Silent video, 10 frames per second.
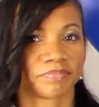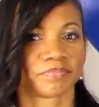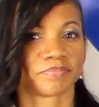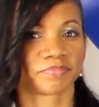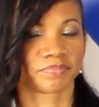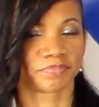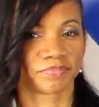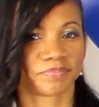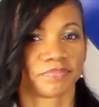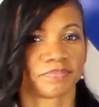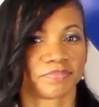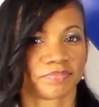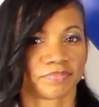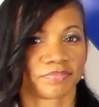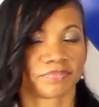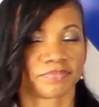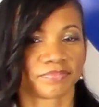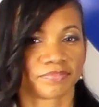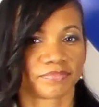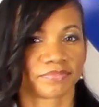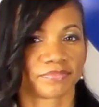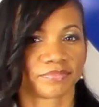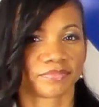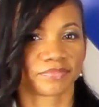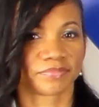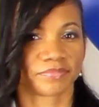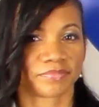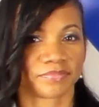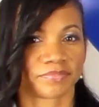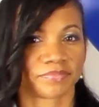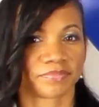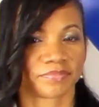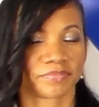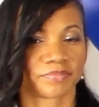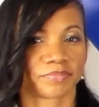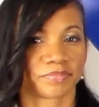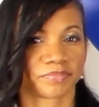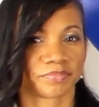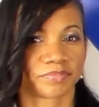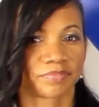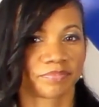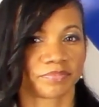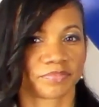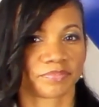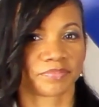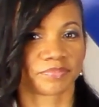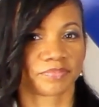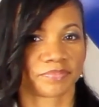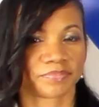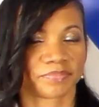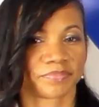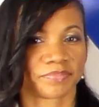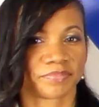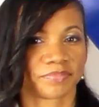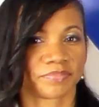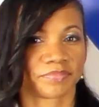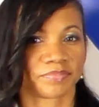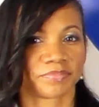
The person shown says nothing.